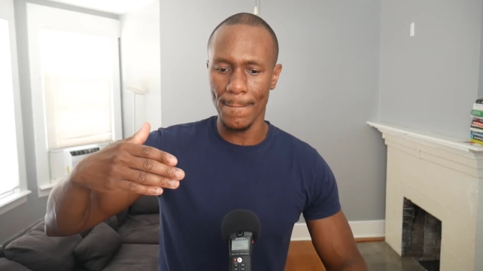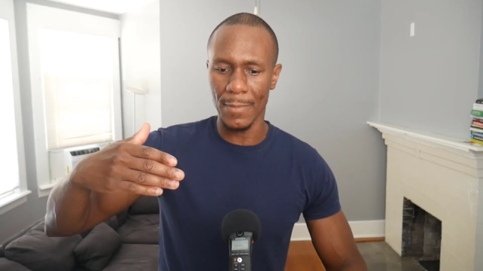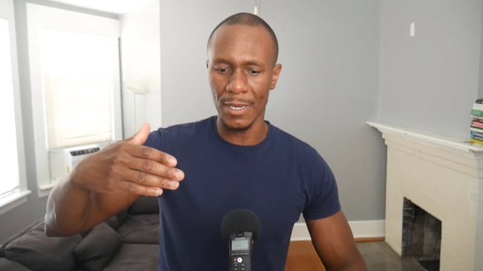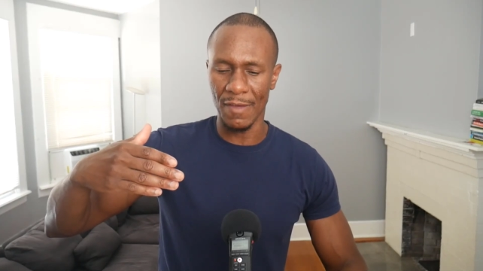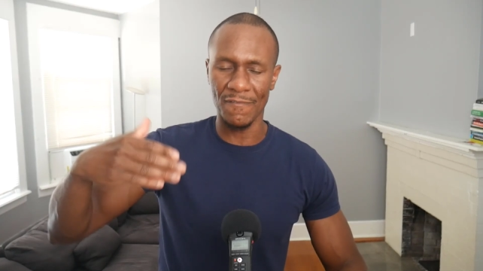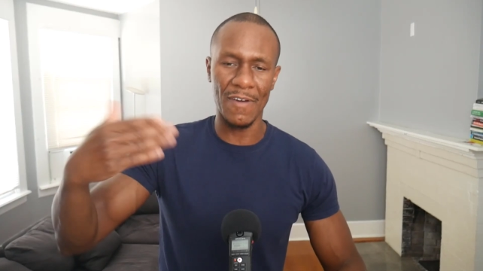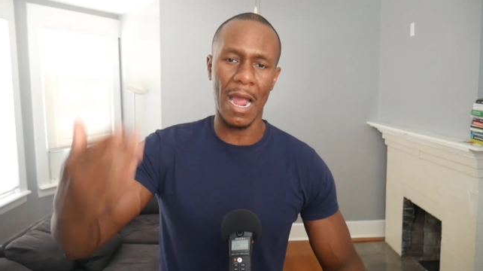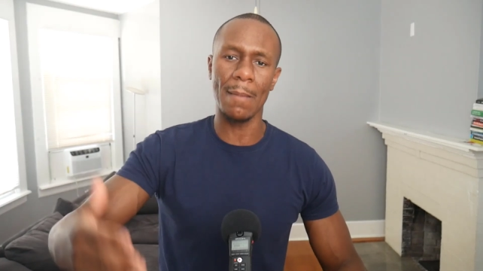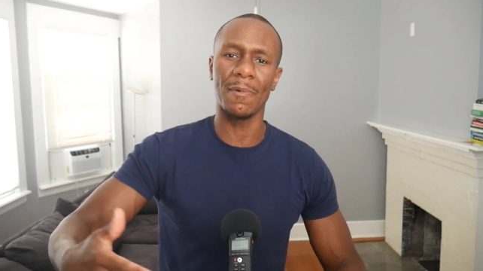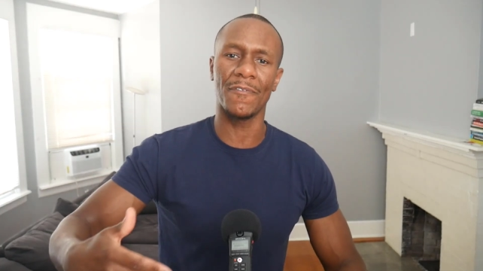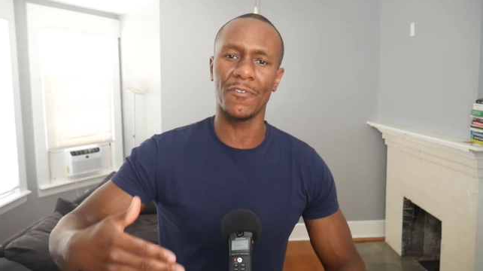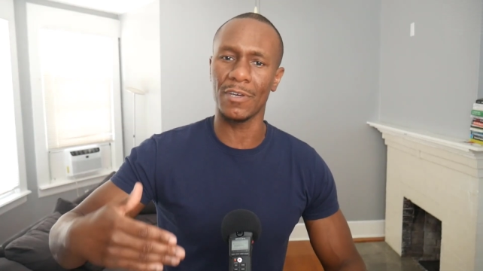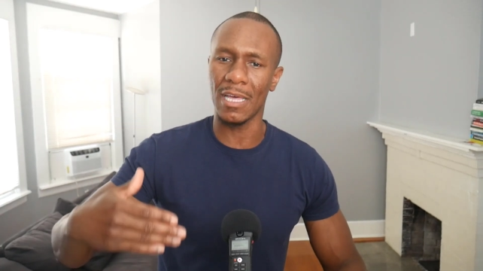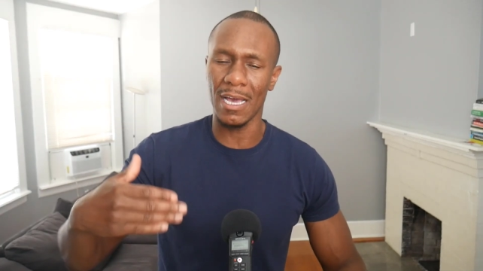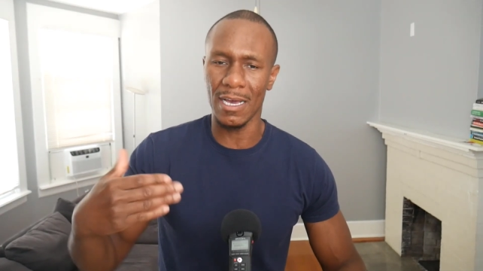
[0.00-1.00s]
environment
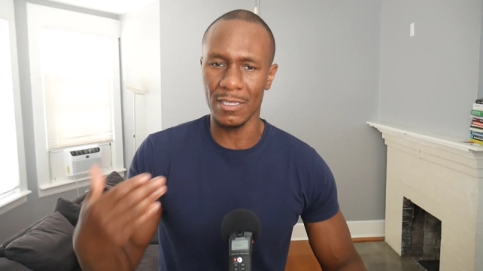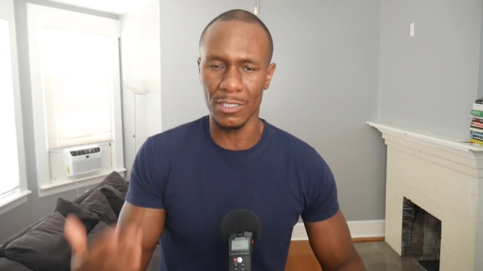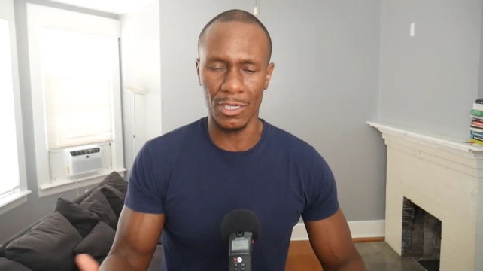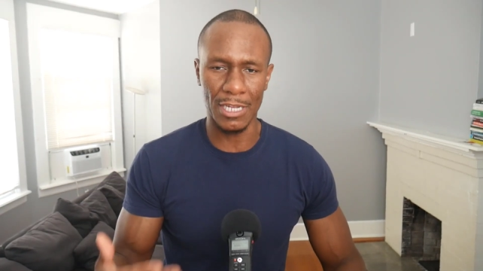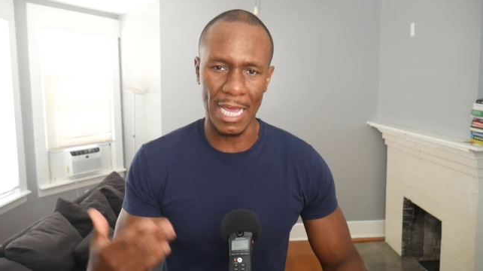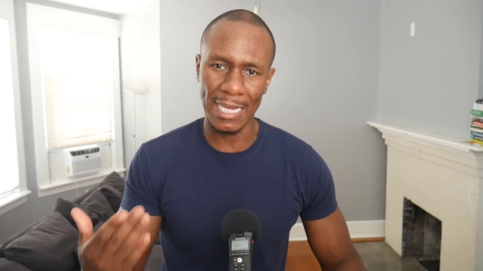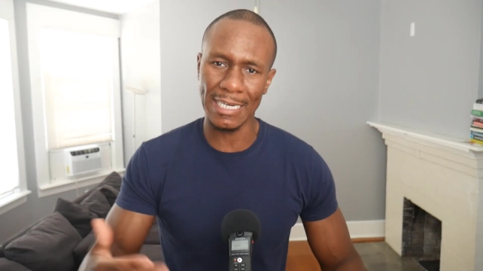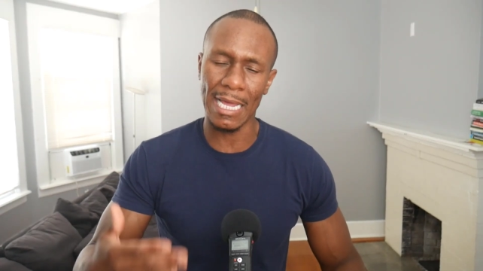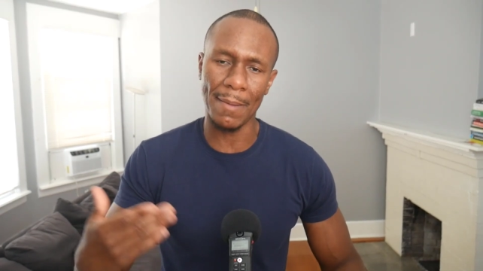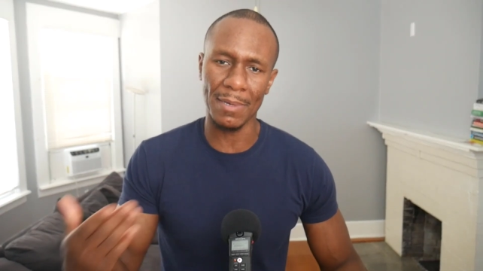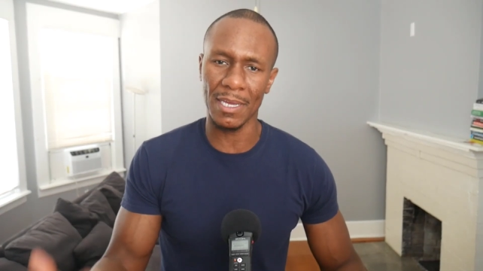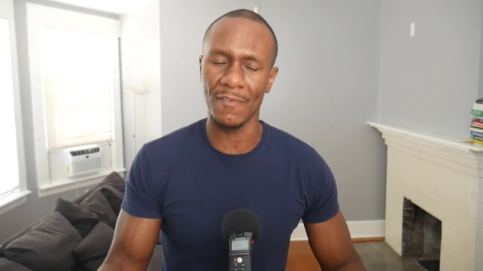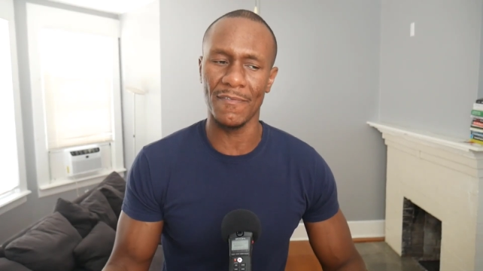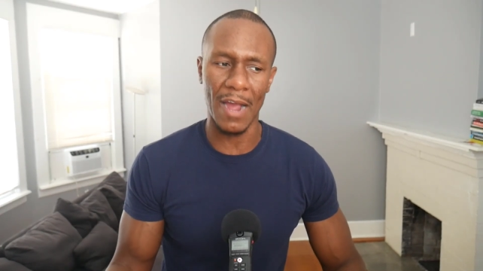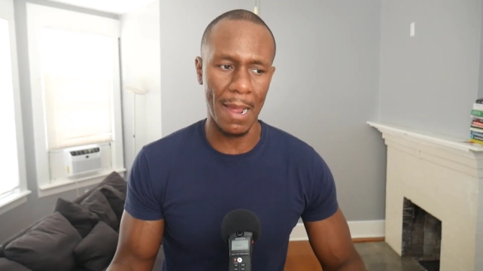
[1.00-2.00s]
for
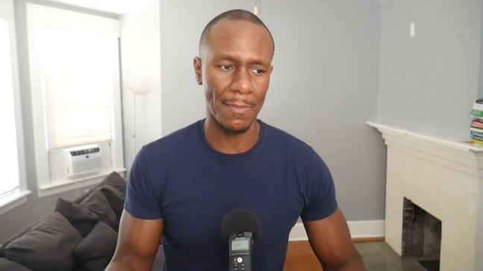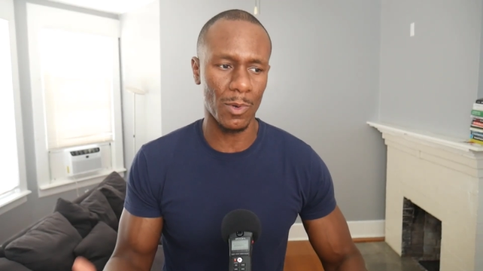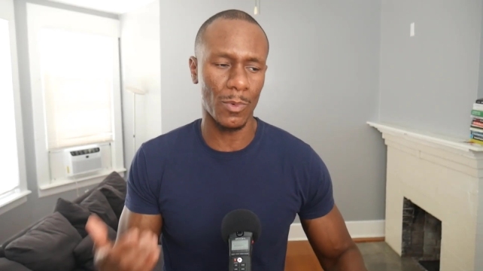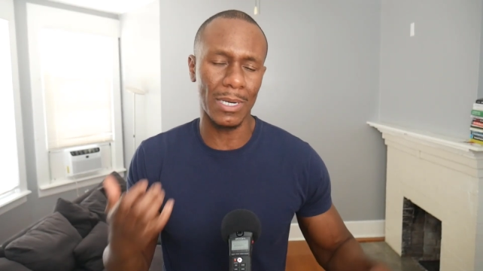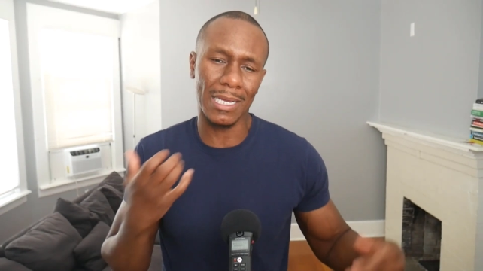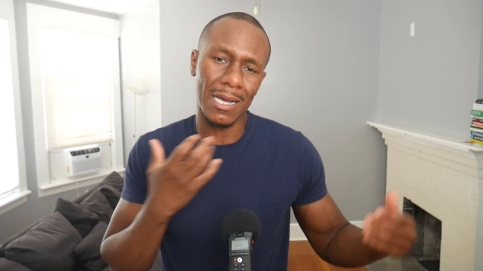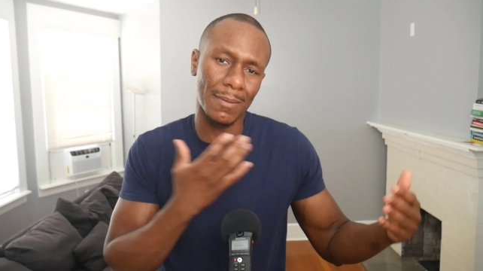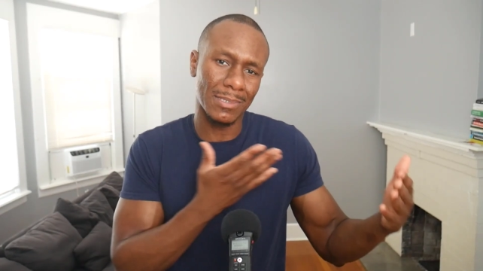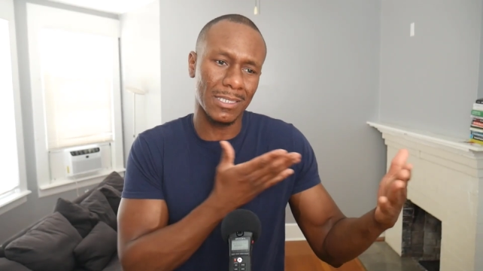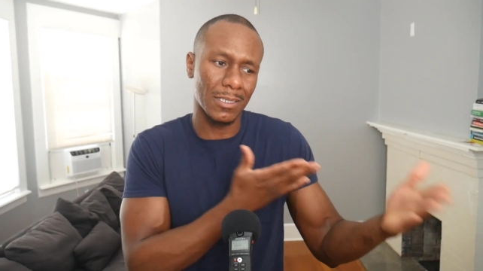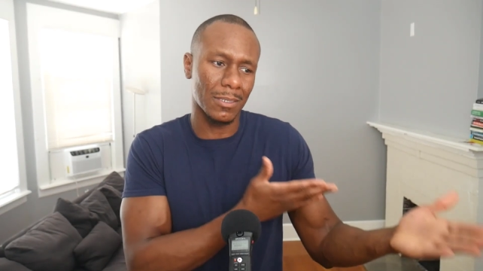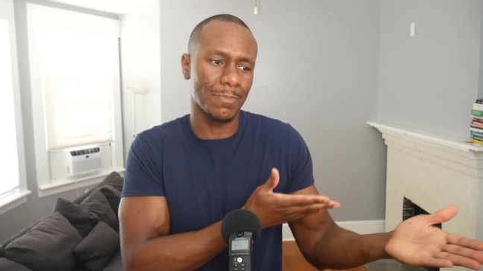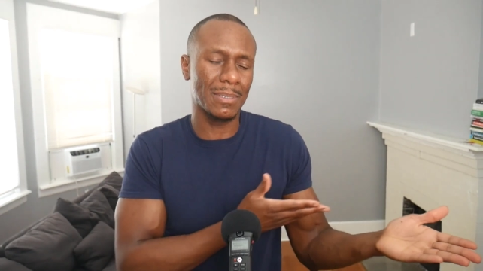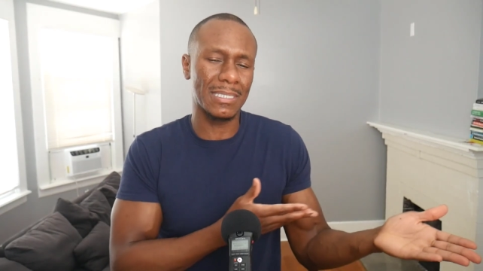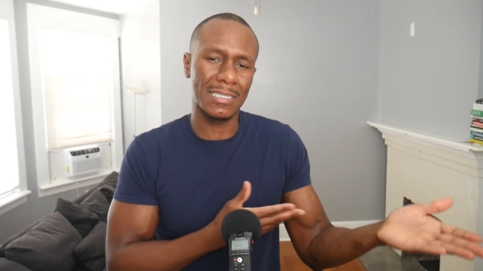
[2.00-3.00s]
economic environment when it comes
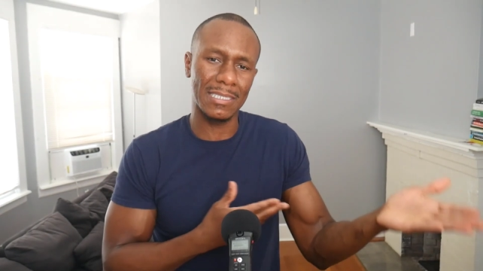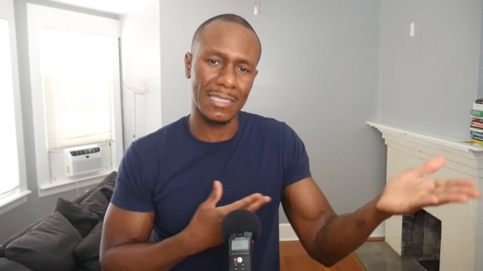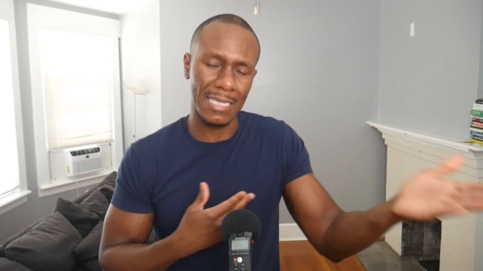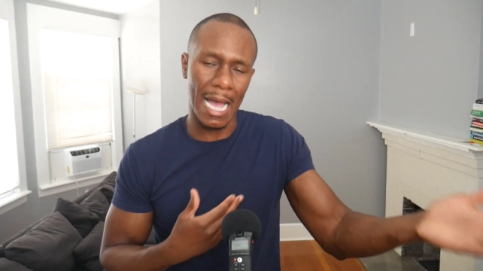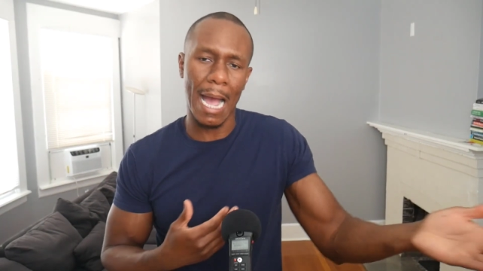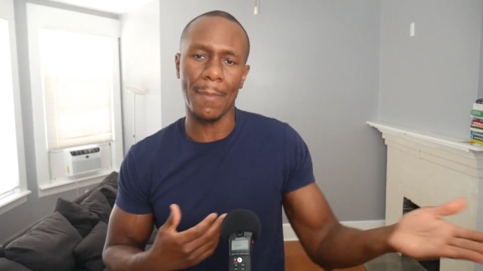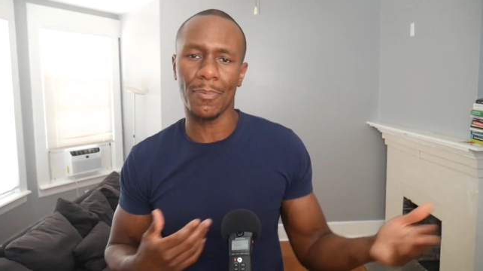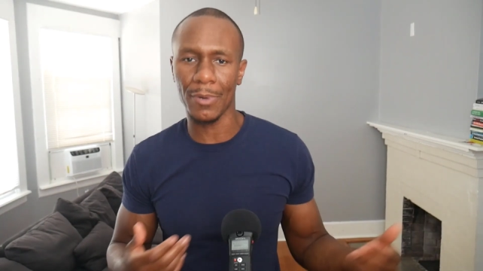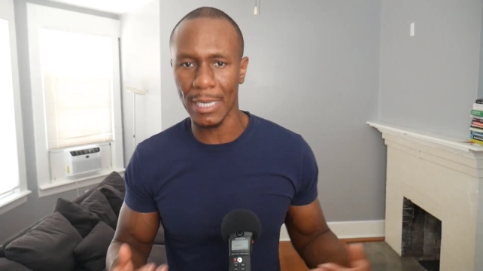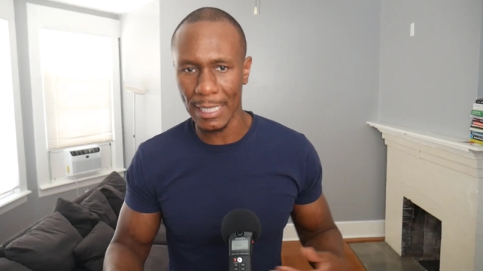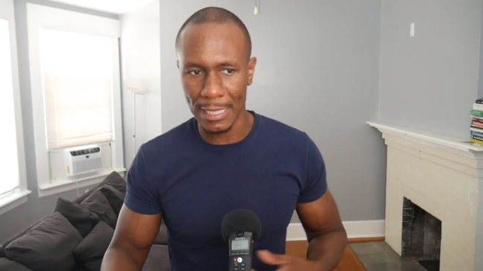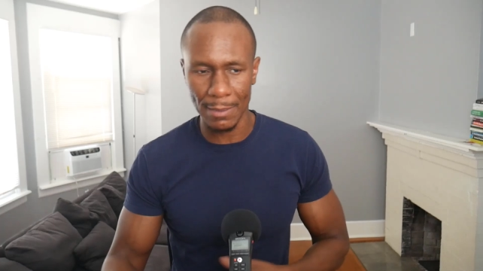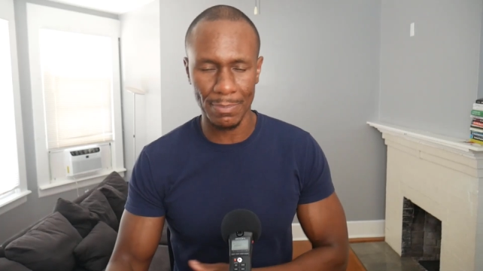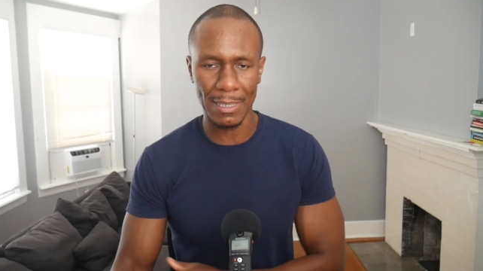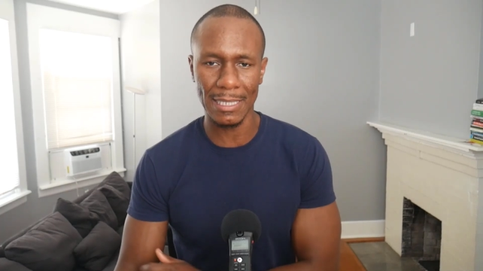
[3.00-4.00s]
to businesses
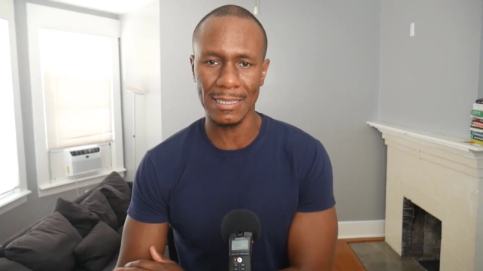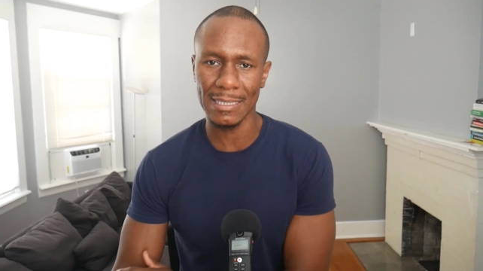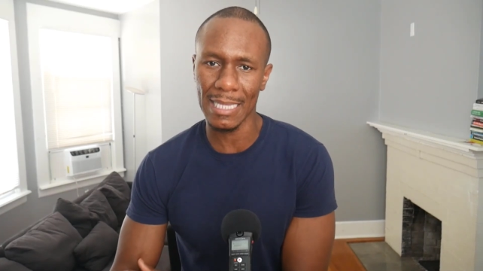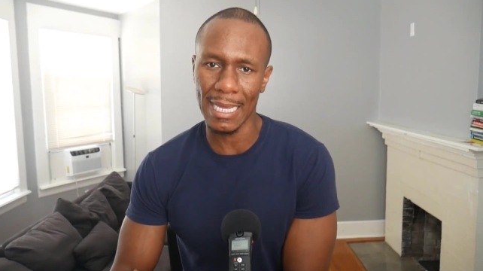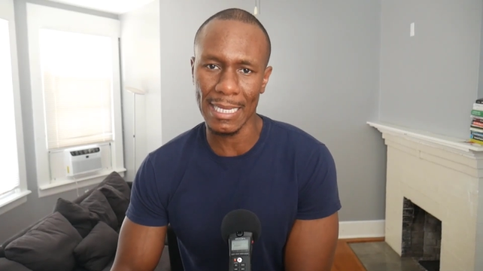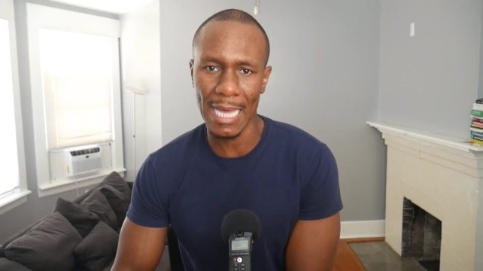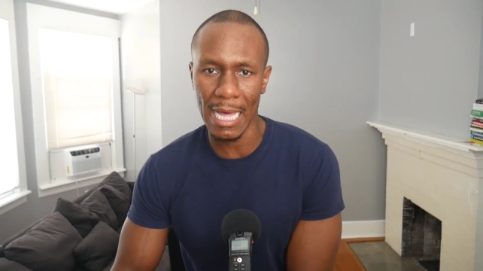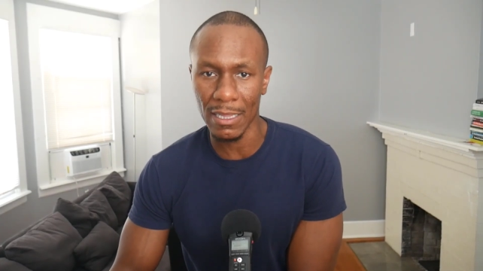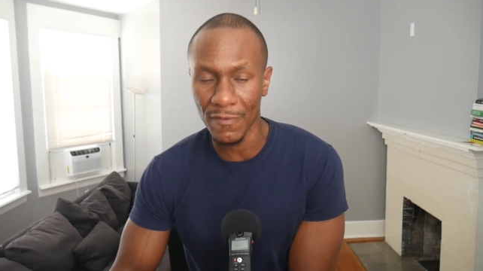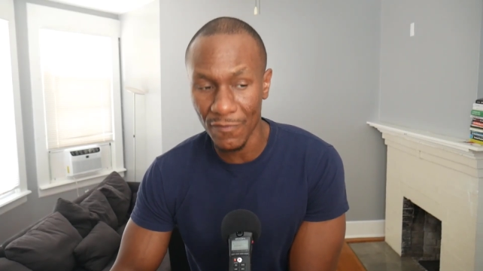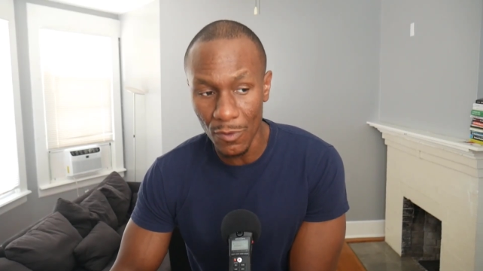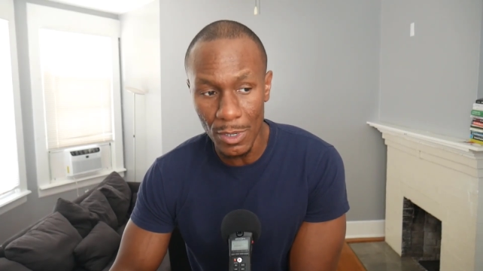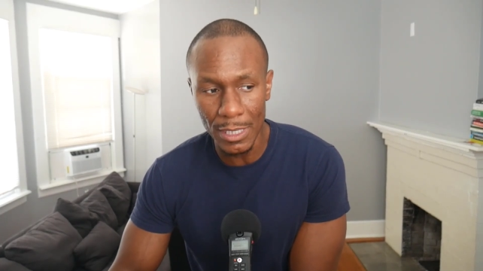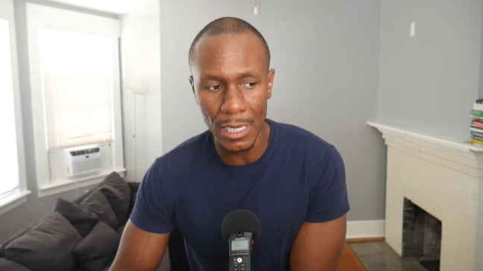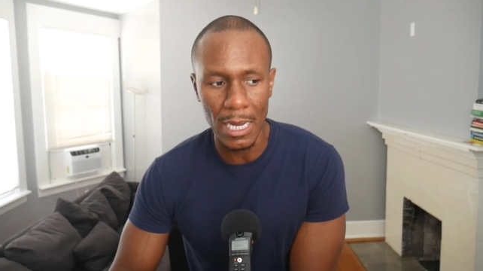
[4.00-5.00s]
operating in places like
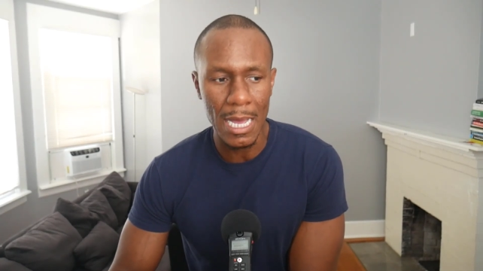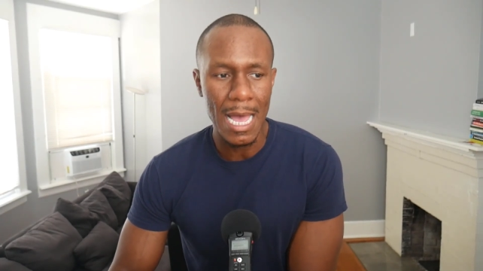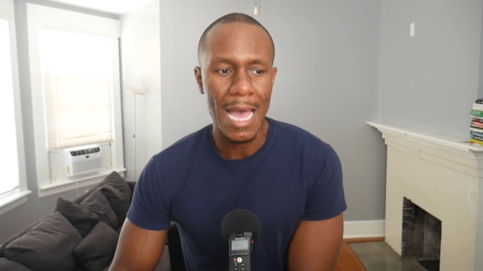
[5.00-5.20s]
California.